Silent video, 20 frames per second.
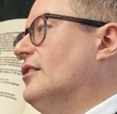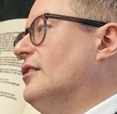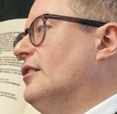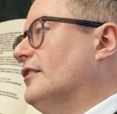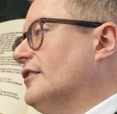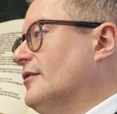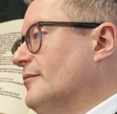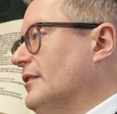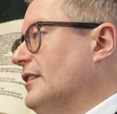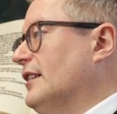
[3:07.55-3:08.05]

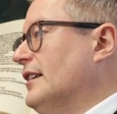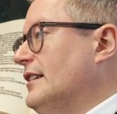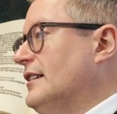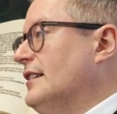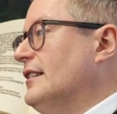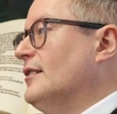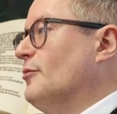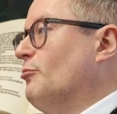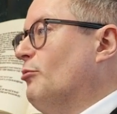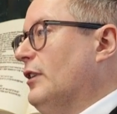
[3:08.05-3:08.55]
ultimately
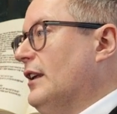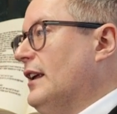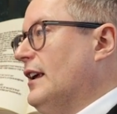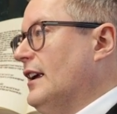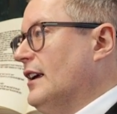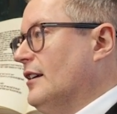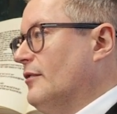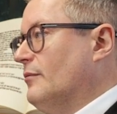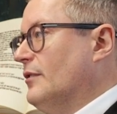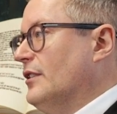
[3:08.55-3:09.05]
to the
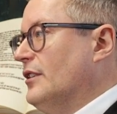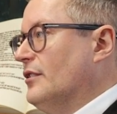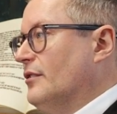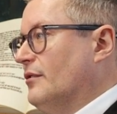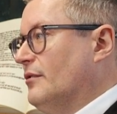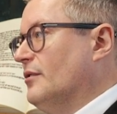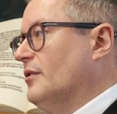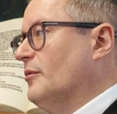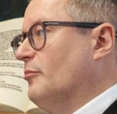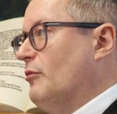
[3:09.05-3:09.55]
plane where you're
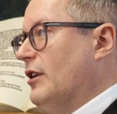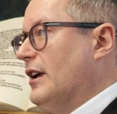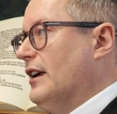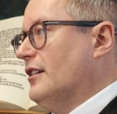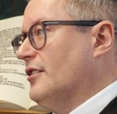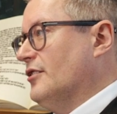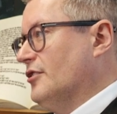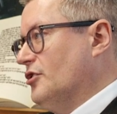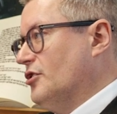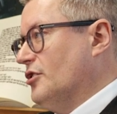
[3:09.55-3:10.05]
gonna
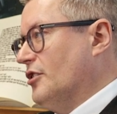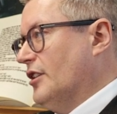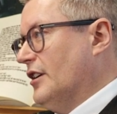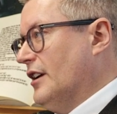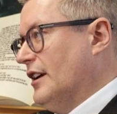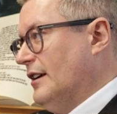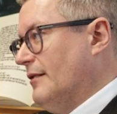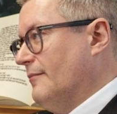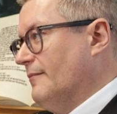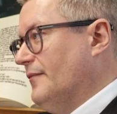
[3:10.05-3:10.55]
make your
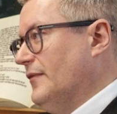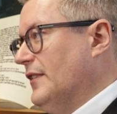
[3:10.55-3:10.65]
journey.